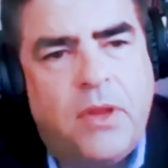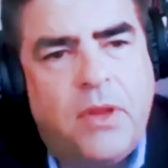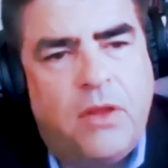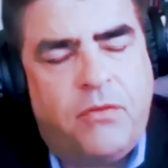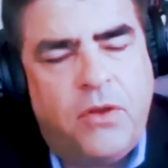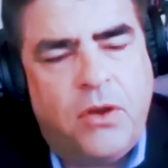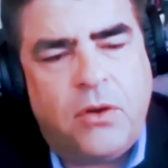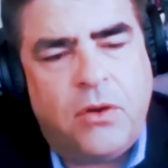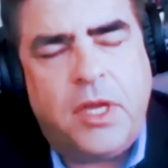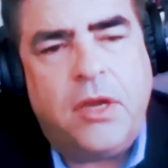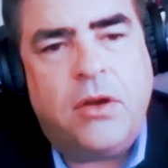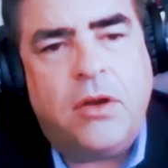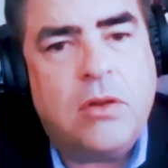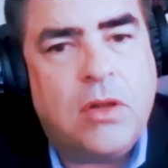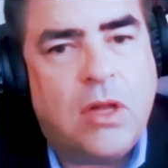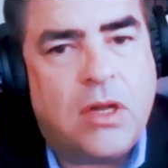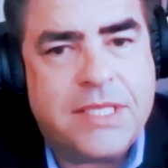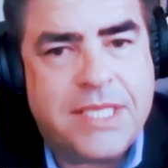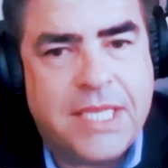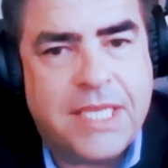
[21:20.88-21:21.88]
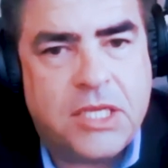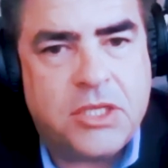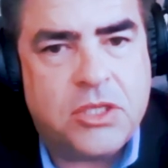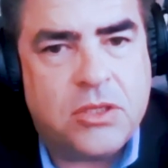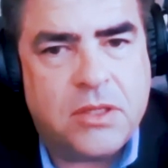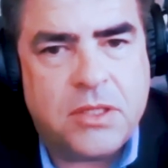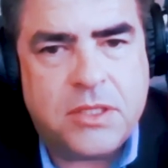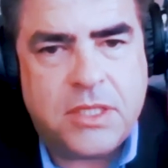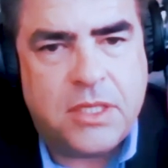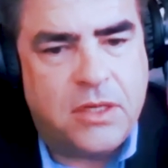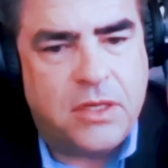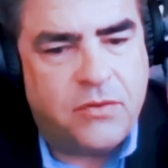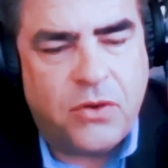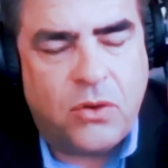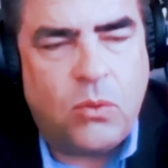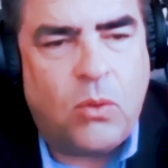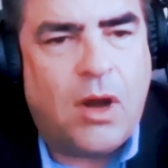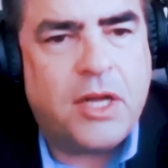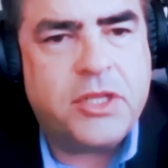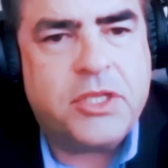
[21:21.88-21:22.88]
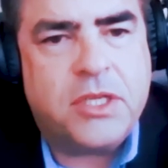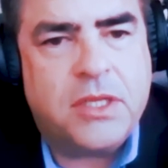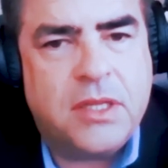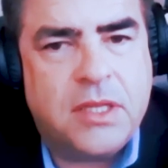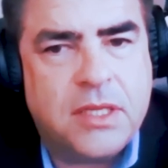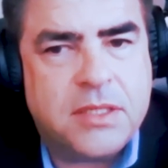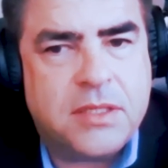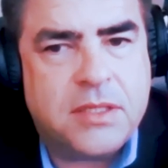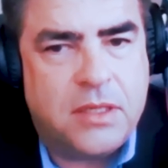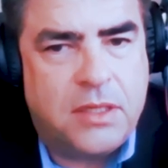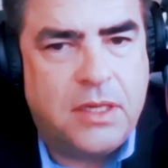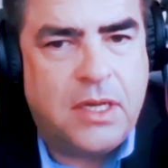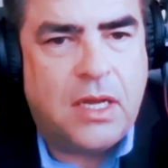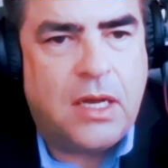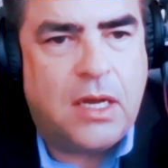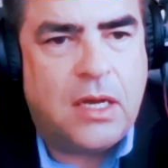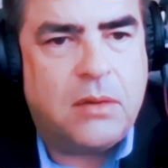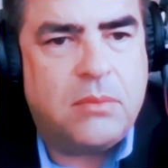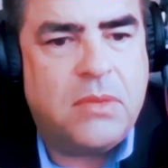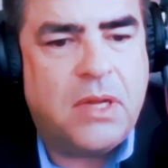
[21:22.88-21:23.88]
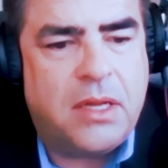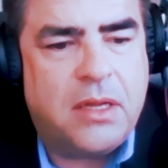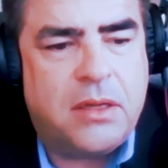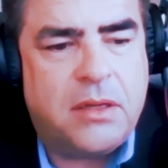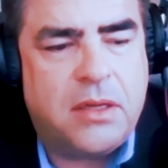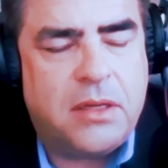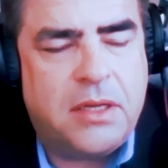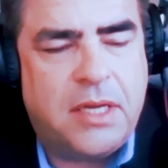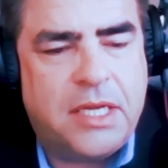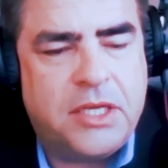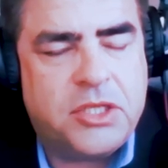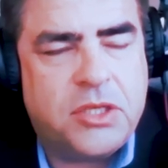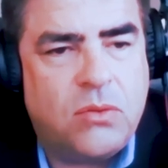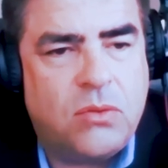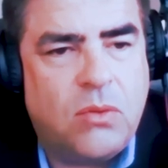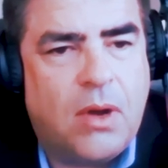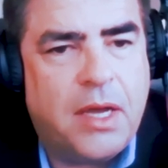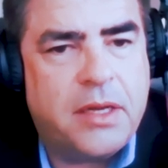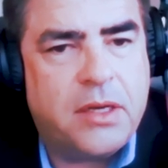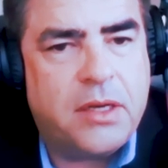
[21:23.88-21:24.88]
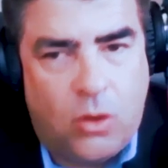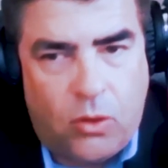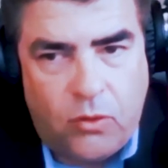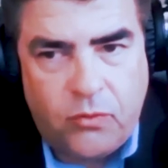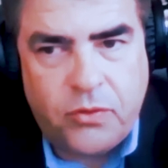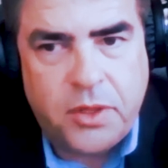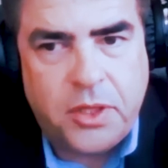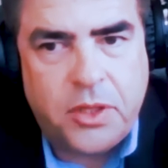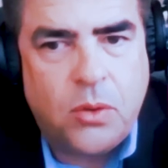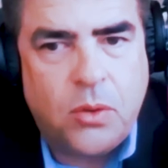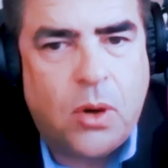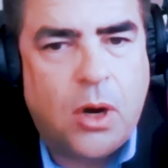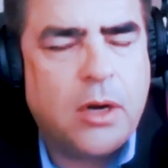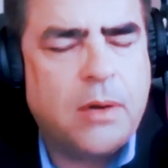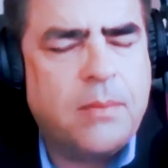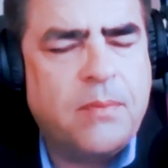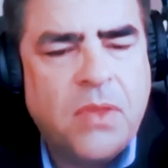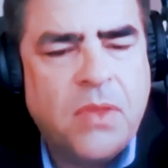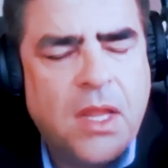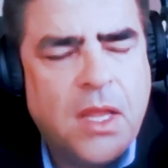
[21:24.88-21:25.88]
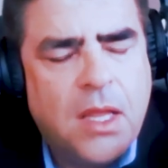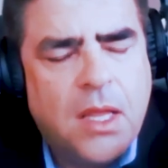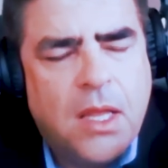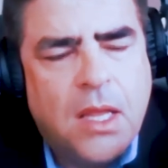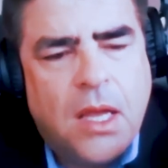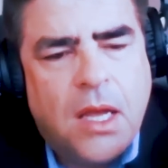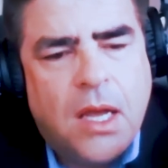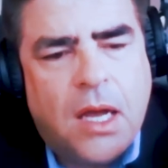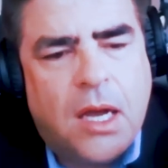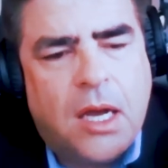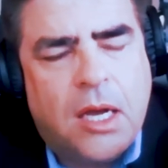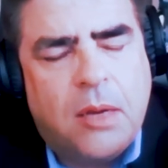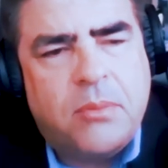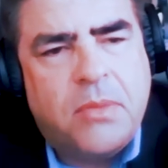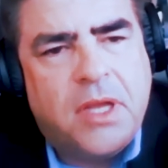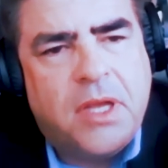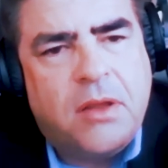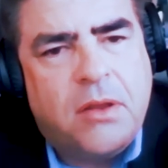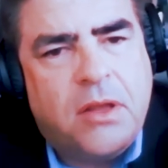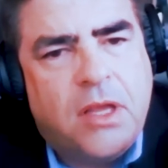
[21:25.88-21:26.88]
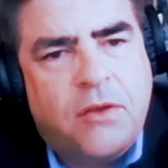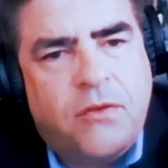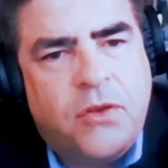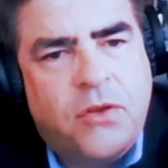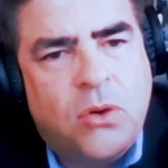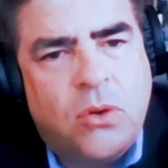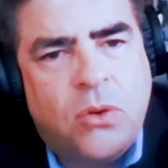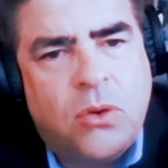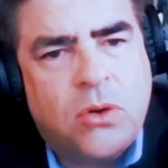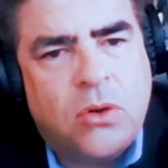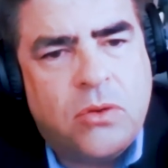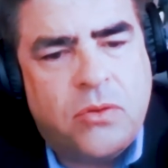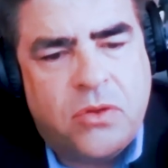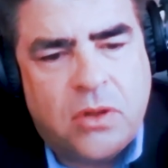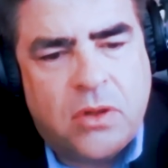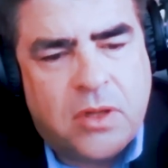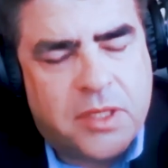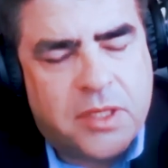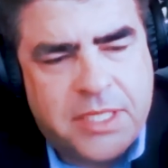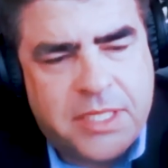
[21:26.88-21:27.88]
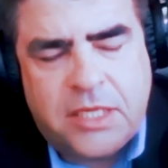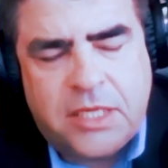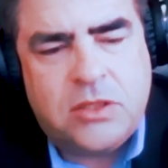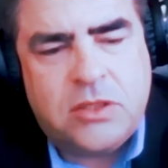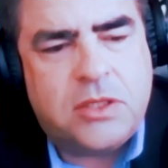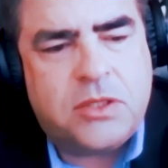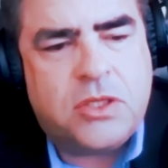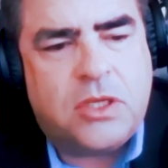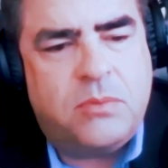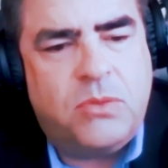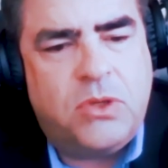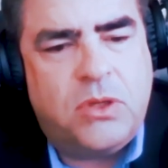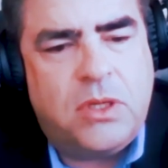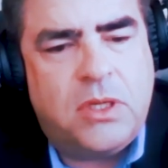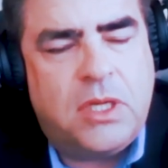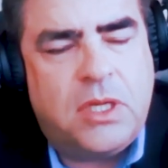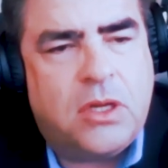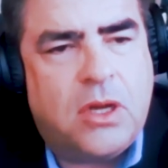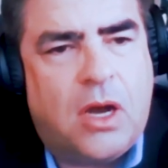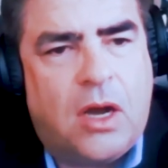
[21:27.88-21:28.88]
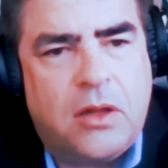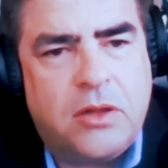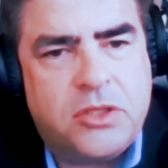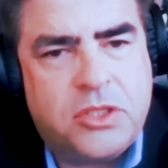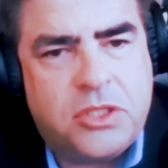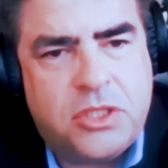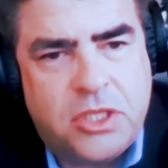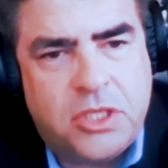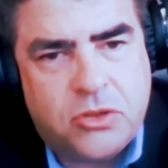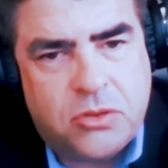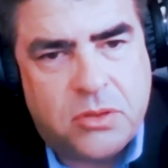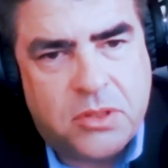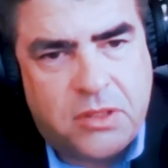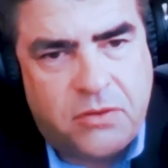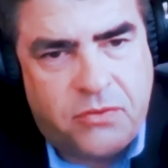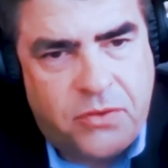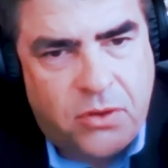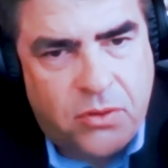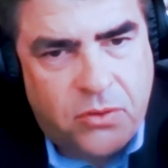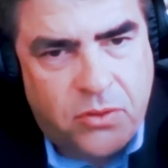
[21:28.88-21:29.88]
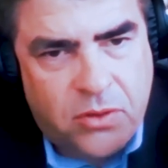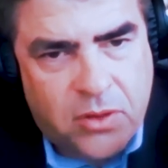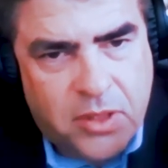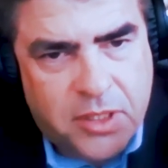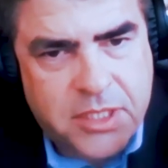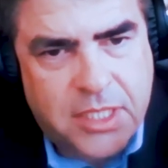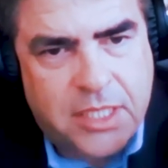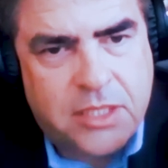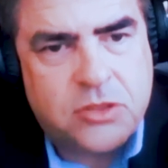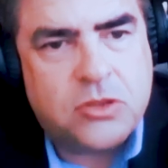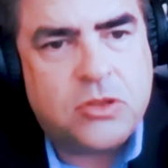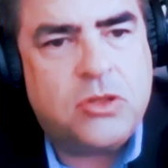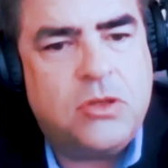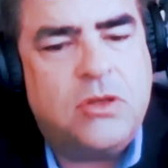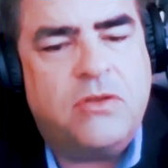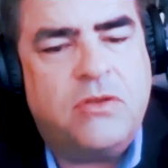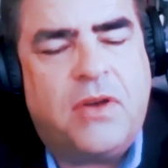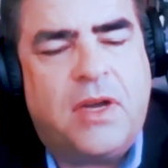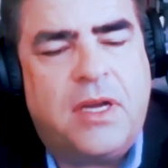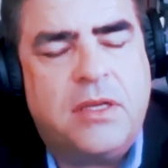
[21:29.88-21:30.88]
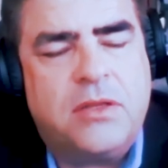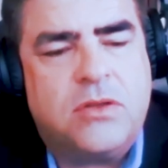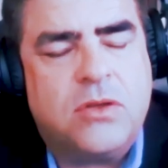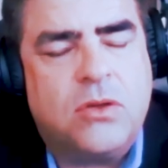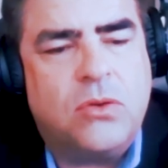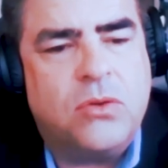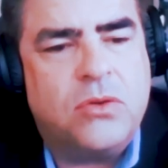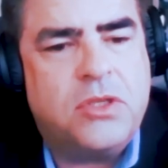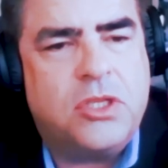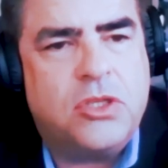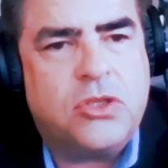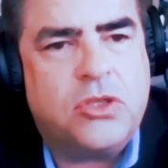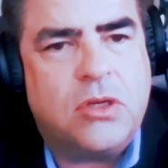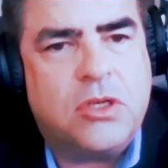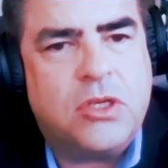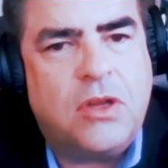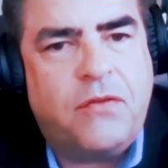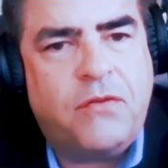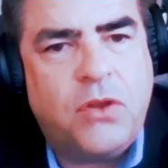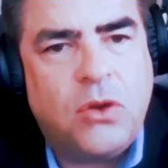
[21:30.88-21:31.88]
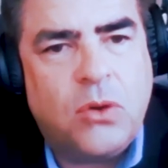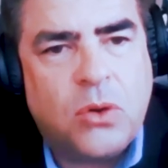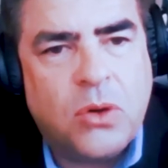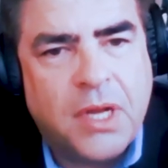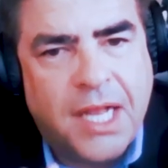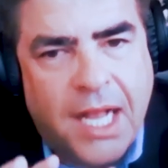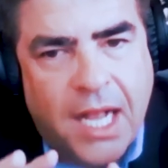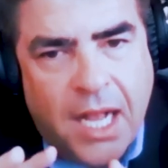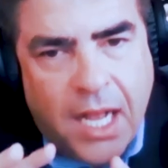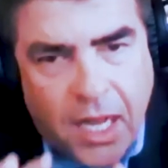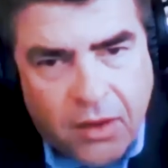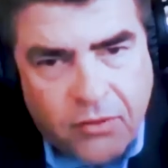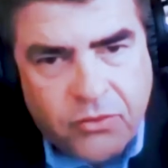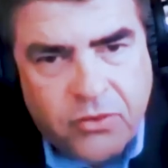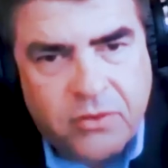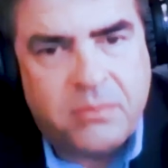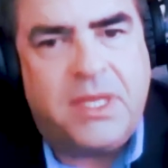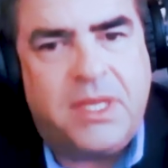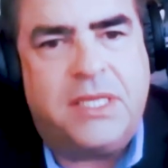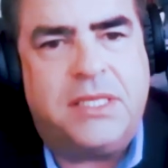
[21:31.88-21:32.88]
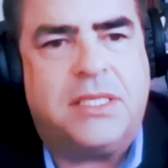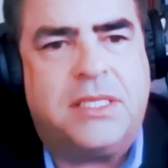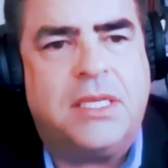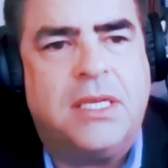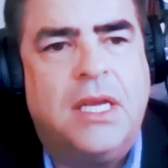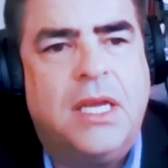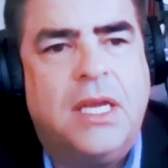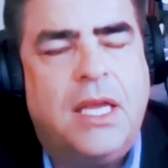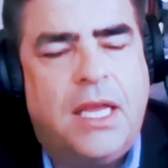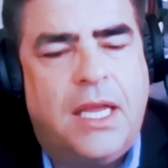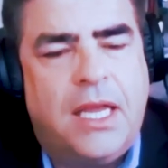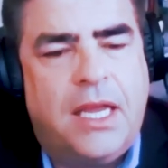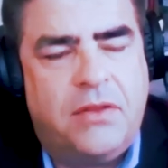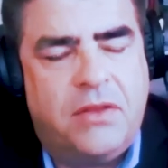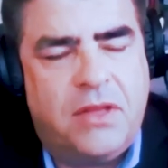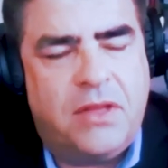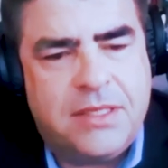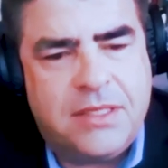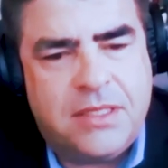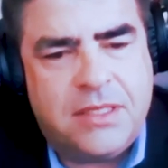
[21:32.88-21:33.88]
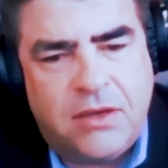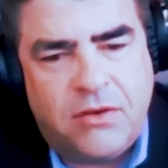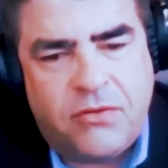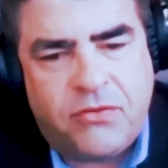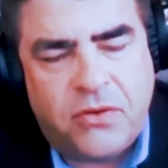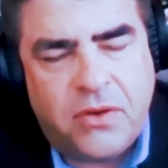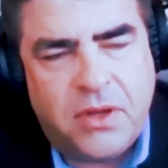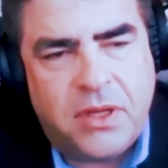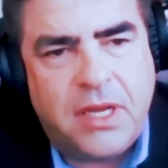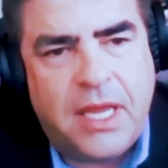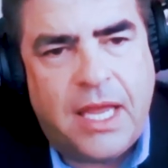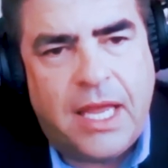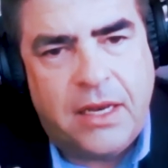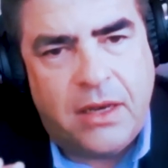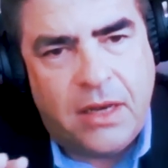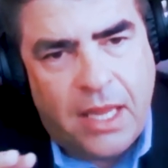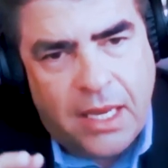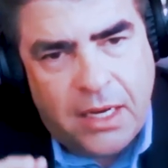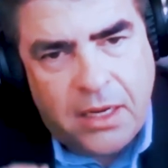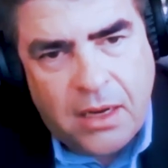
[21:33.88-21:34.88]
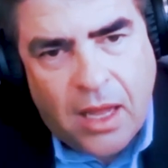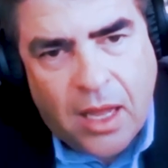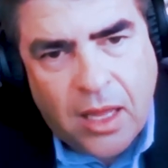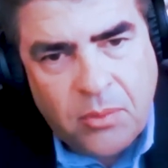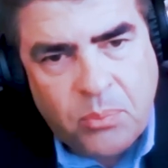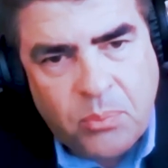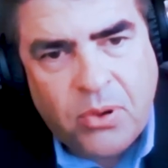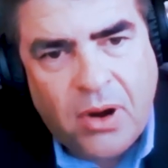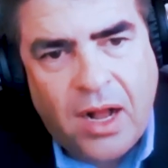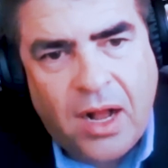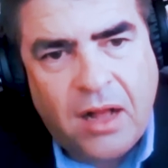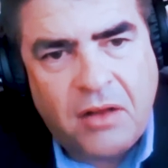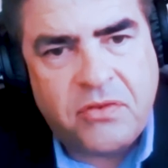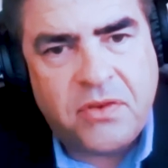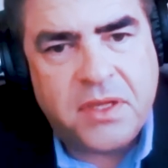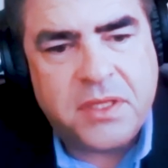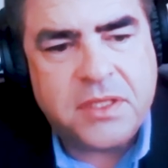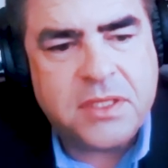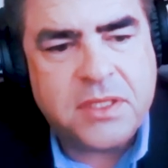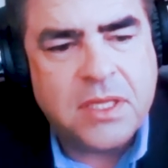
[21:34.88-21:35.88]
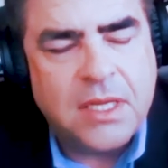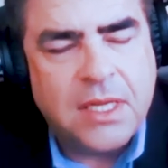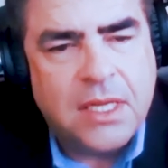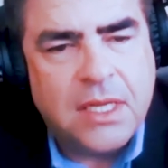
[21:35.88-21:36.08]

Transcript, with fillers: if you're here in Los Angeles and if you're watching this um, uh, nationwide, and hopefully you are, um, if you're the Los Angeles Community College District, if you're the Los Angeles Unified School District, if your government in these different and, and nonprofits